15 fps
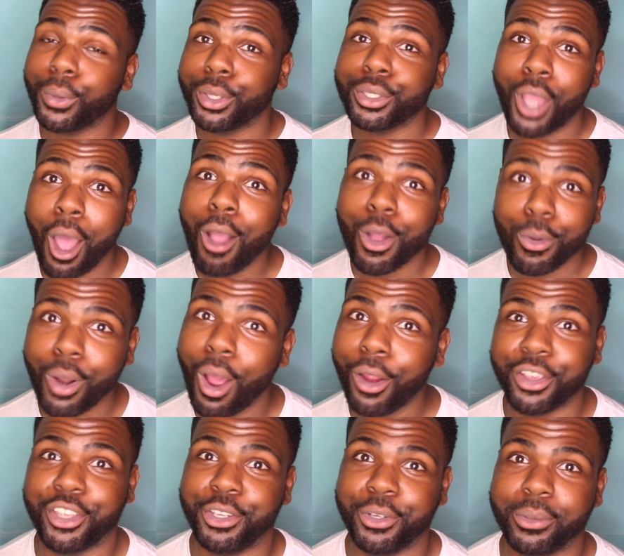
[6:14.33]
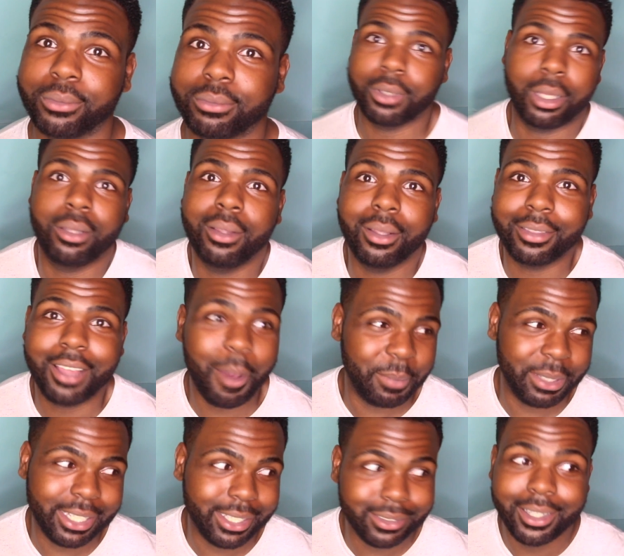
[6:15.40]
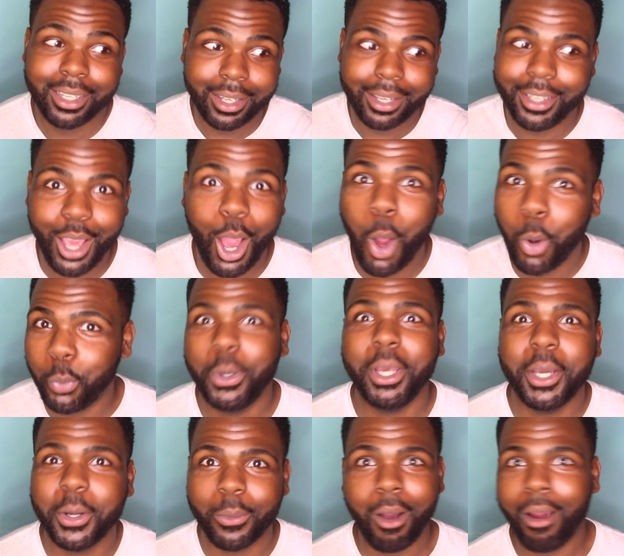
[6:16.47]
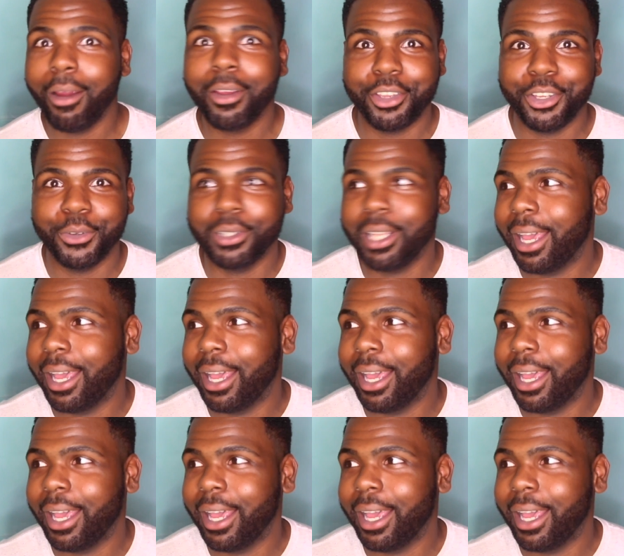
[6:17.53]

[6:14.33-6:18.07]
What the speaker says: y'all gonna argue. I mean, y'all will argue.